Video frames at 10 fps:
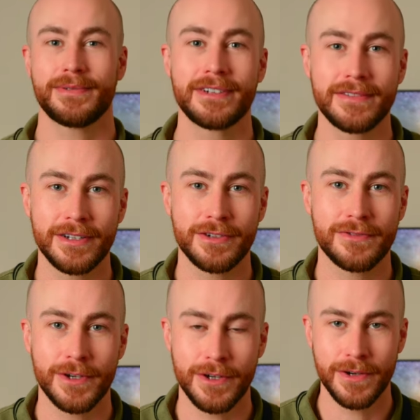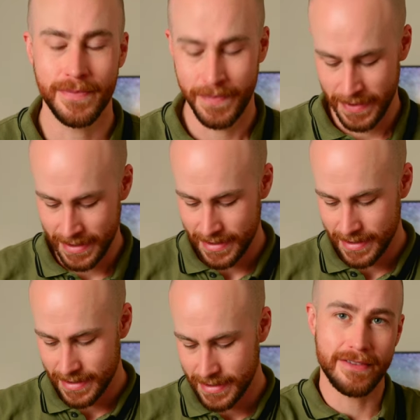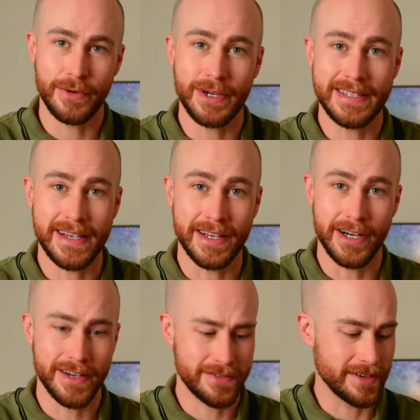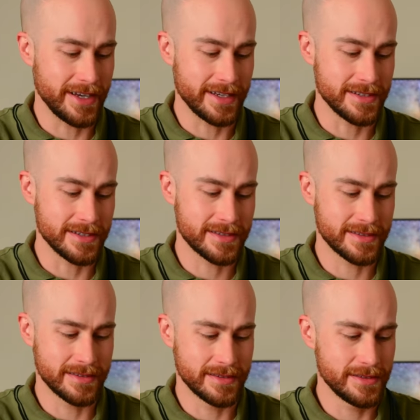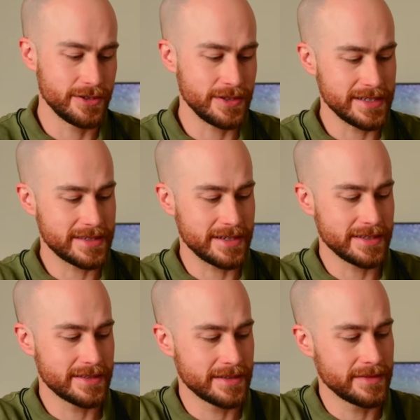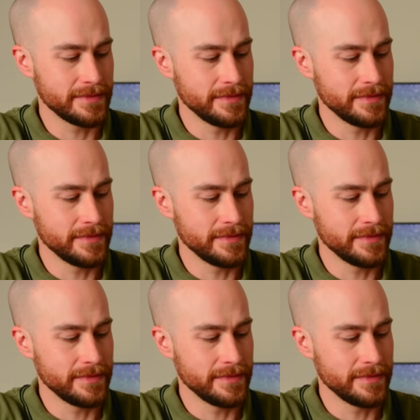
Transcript: whenever I do a photo. If I want to take it off, I can just do these things.